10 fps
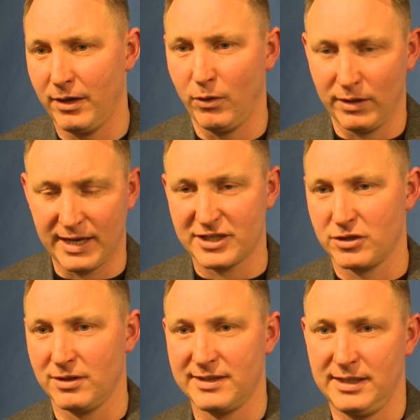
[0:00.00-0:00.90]
All
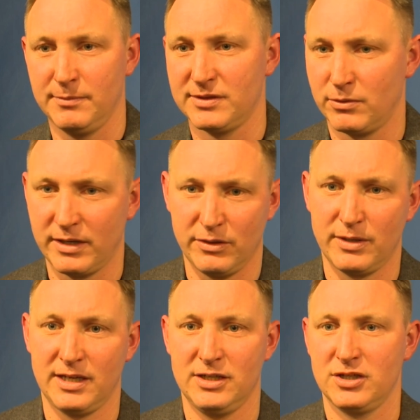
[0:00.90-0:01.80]
national teams or
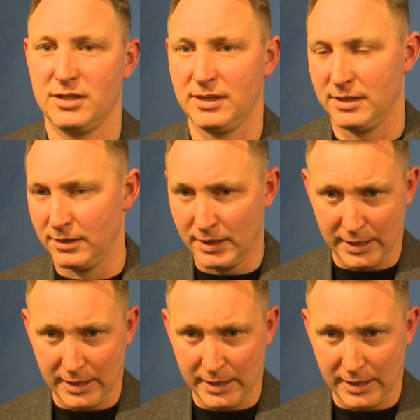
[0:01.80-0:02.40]
education.